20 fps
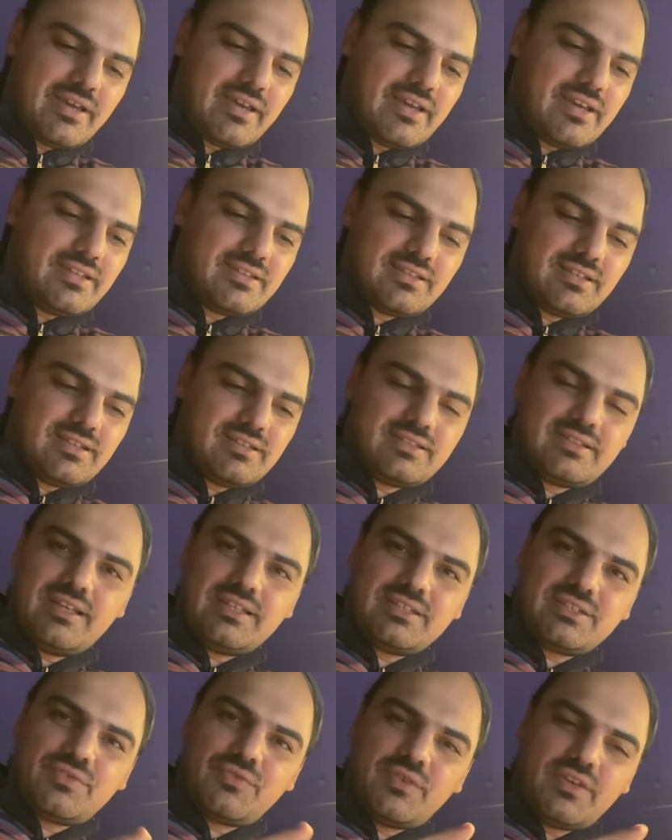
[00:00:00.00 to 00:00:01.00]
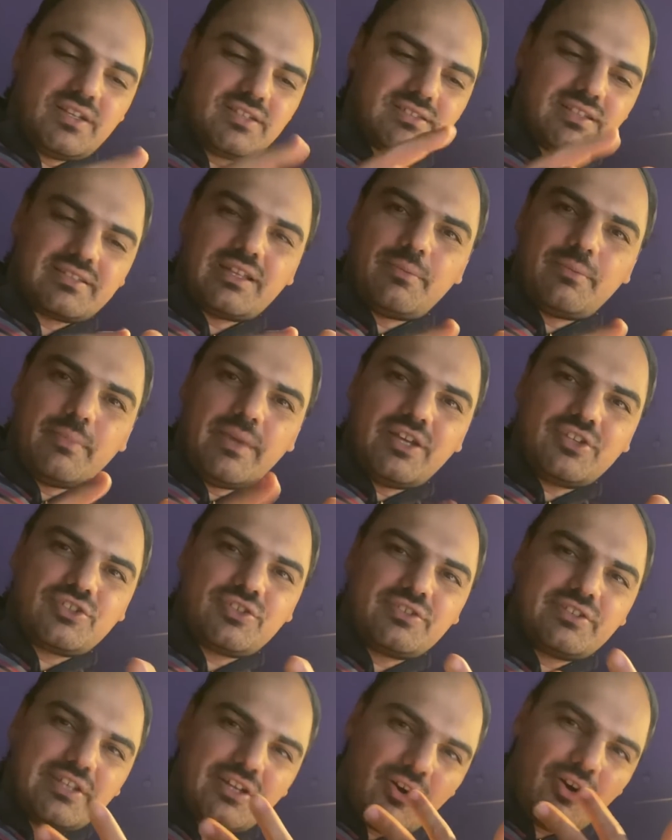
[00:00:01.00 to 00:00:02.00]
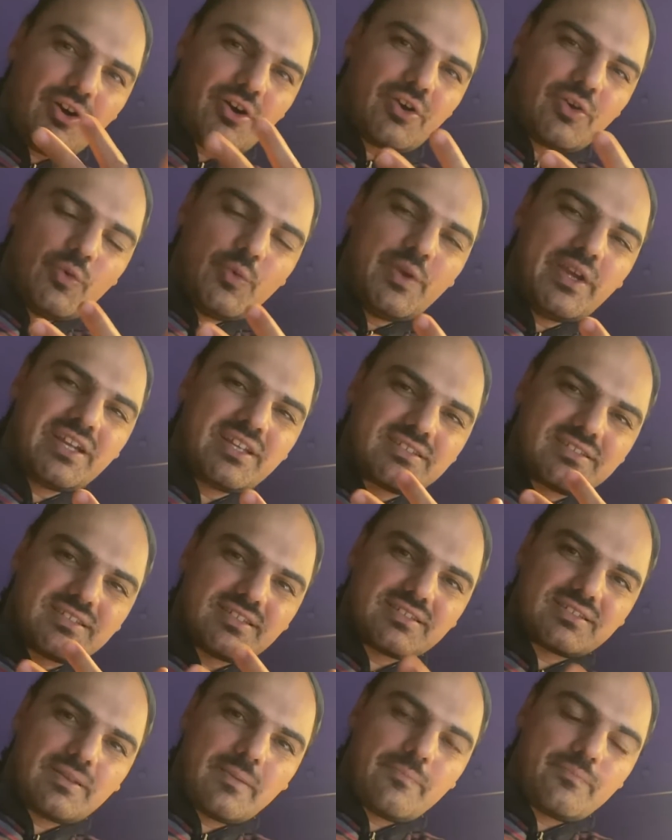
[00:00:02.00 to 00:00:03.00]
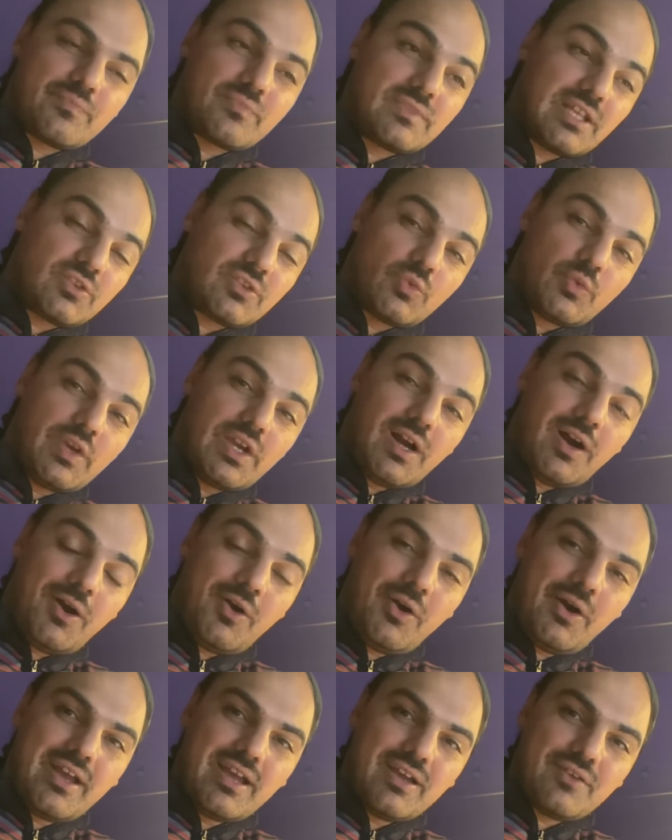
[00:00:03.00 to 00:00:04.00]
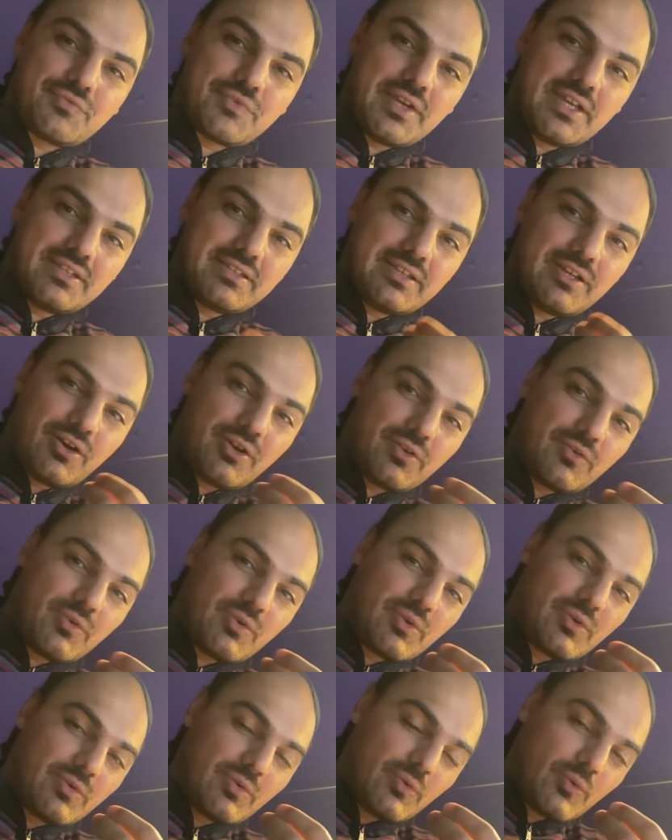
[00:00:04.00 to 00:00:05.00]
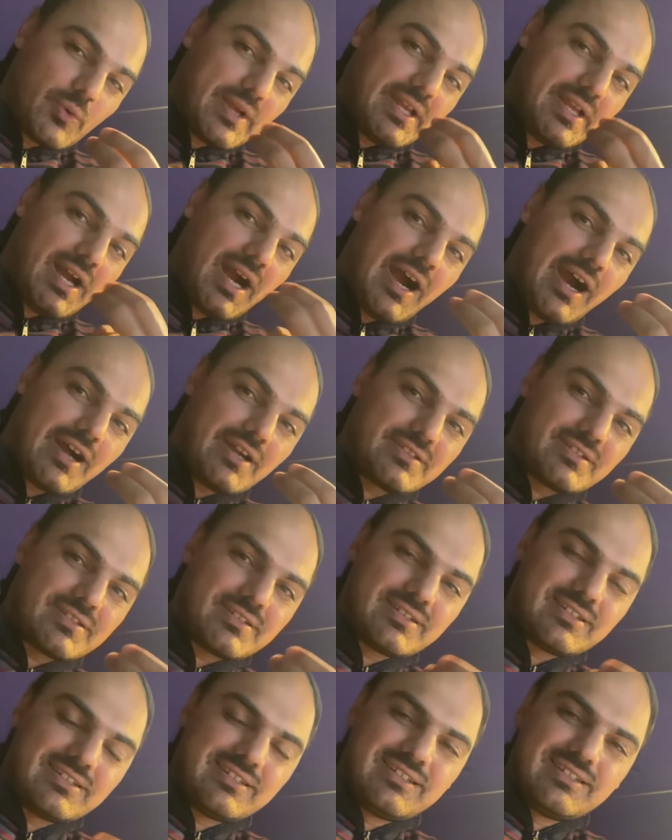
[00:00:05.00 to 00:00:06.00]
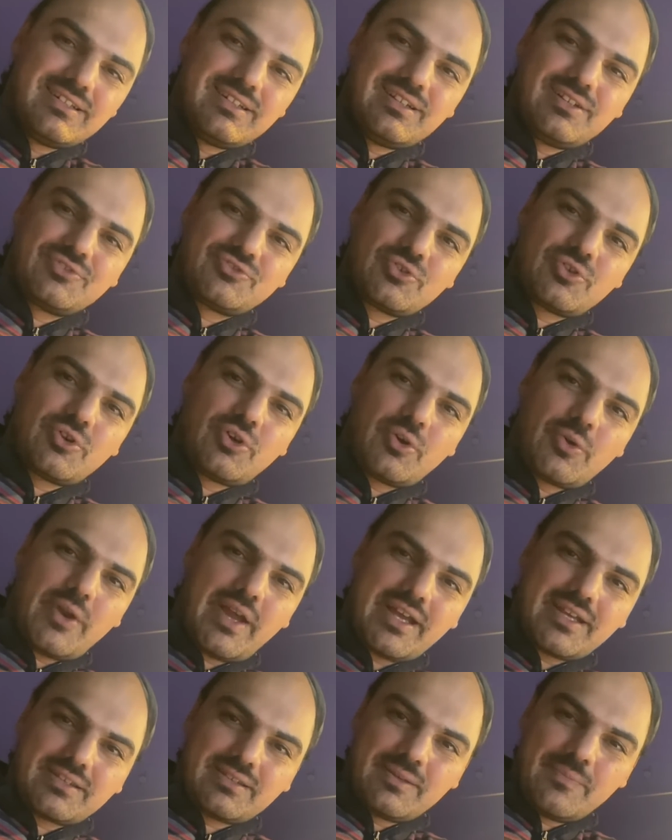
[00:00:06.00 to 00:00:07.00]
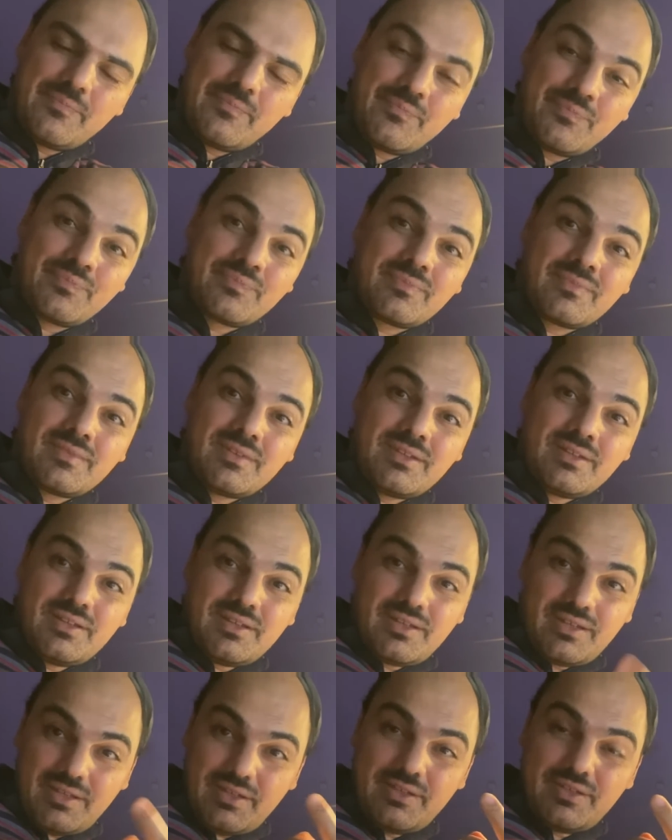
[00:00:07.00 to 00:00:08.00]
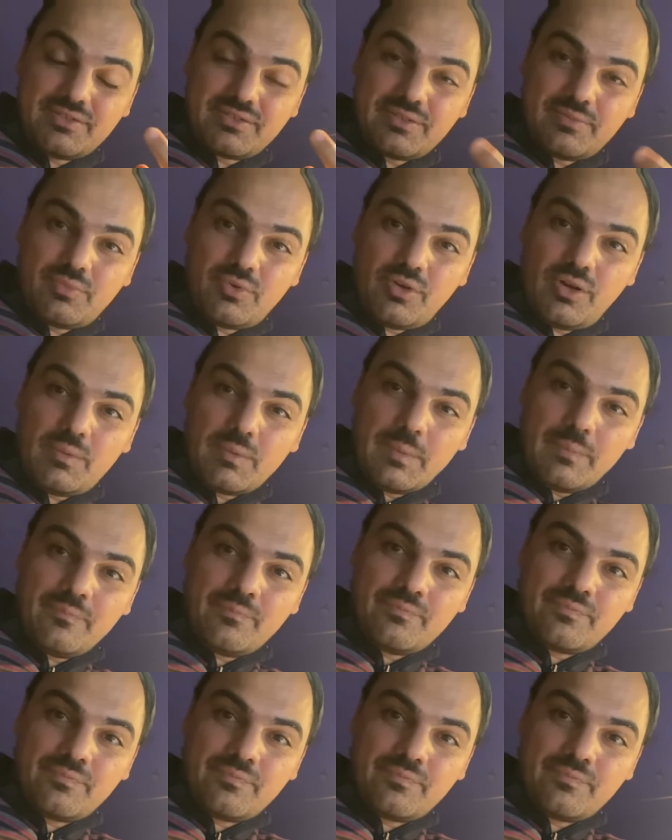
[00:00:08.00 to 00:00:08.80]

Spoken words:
And these things that I mentioned, they are weaknesses that we all have, and they are way harder to correct. Here's the problem.